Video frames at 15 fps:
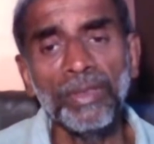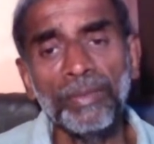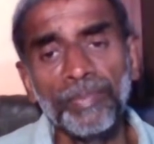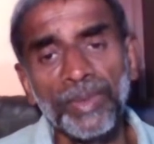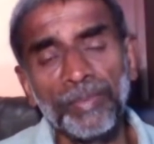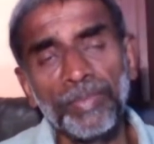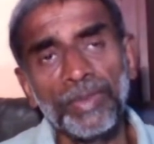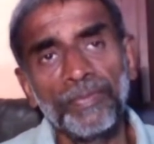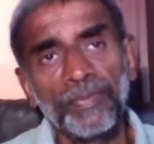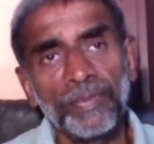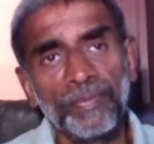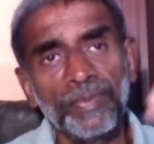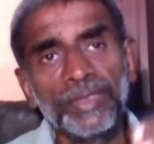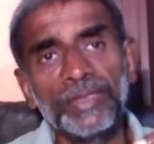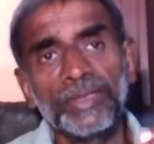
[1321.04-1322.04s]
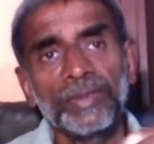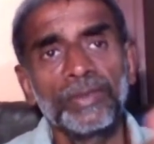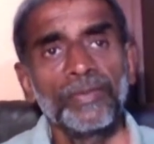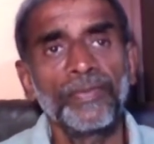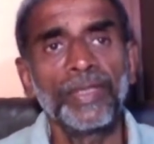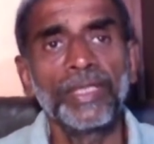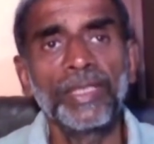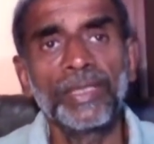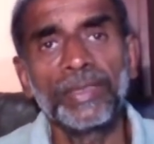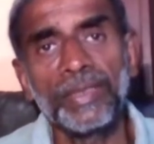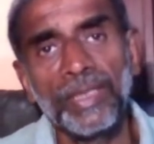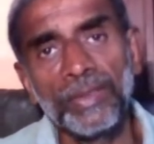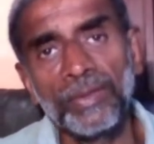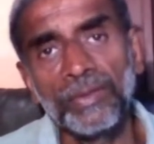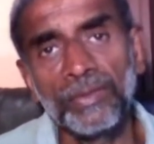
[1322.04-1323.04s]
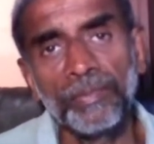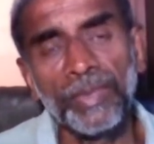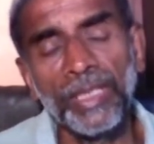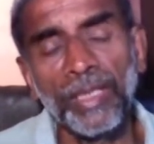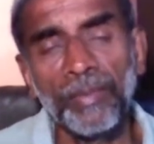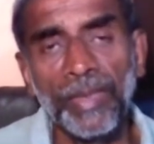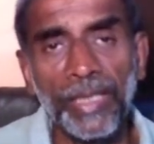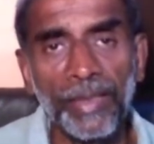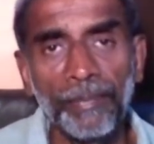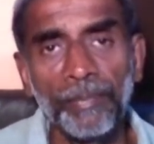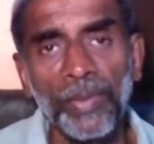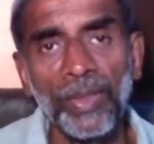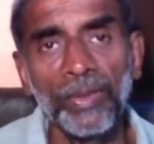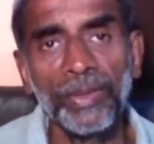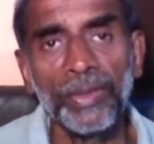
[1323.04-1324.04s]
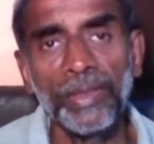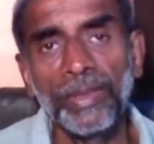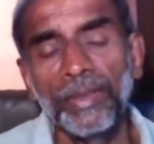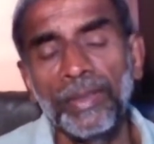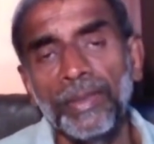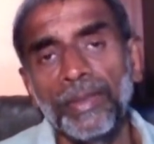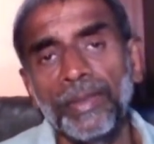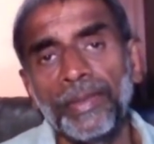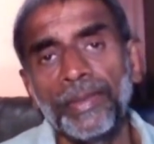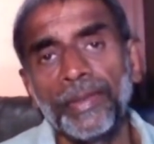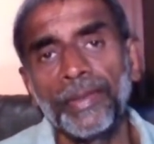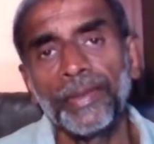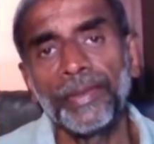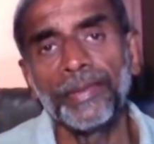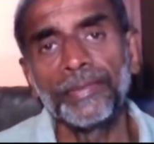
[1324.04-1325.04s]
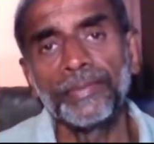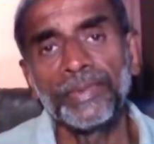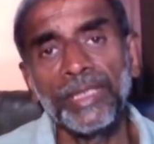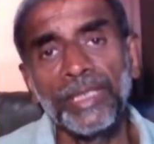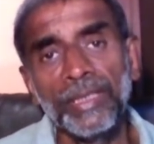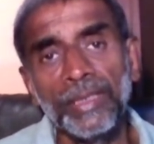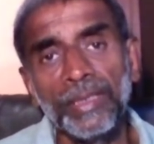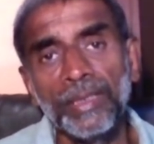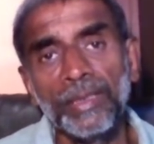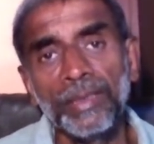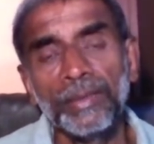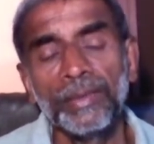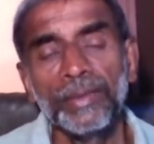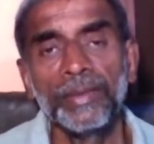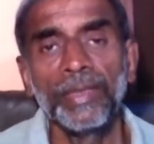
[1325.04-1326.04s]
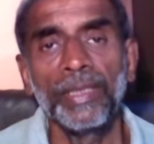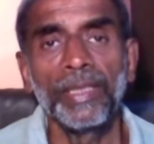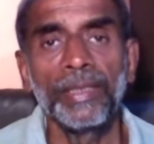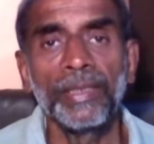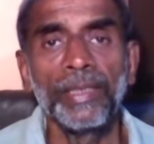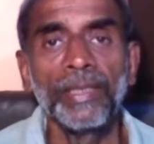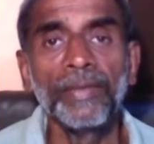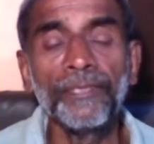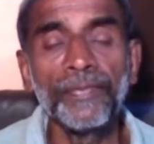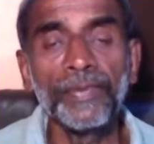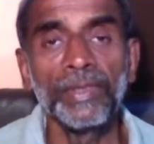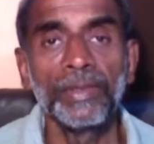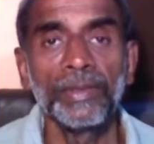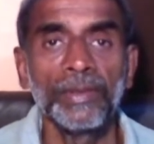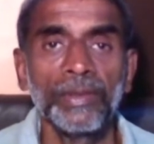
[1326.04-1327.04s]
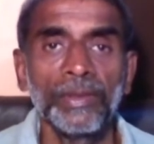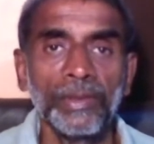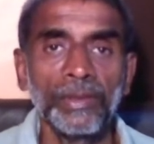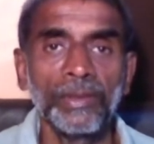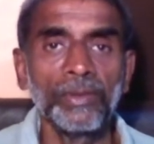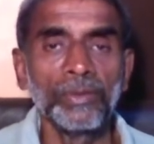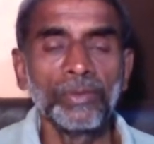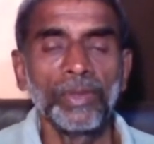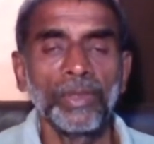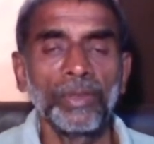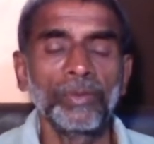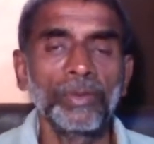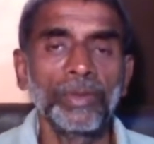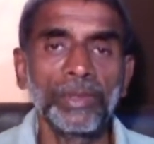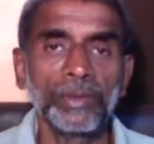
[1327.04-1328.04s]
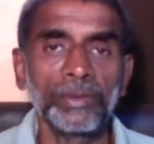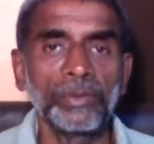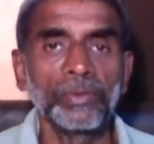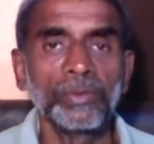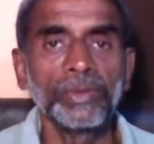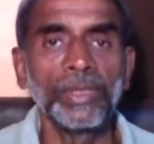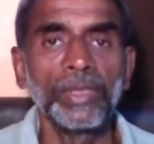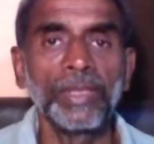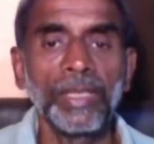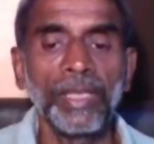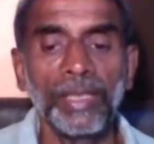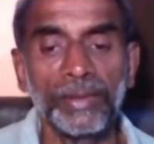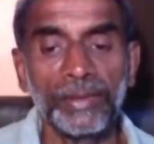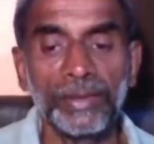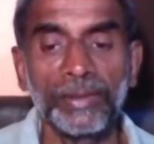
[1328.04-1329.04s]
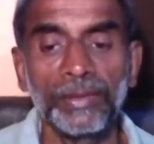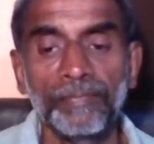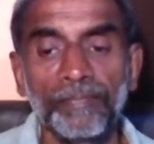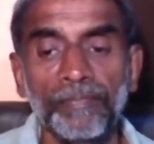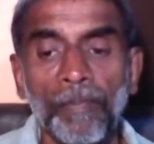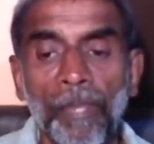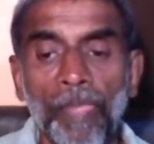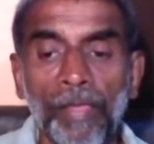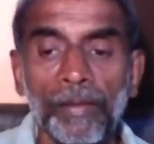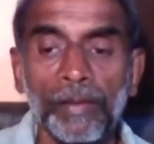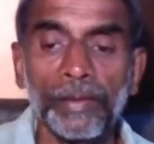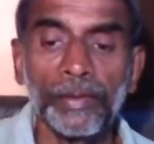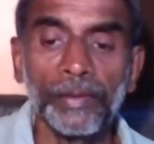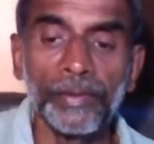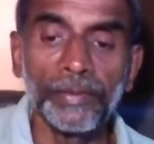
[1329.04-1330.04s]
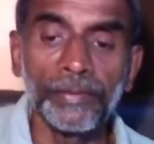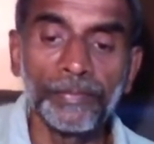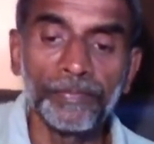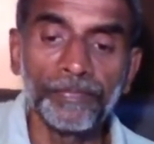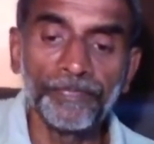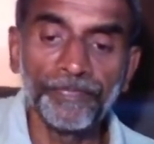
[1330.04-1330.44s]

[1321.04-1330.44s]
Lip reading: or people with schizophrenia tend to become unemployed, single, and drift into a lower social class. Um,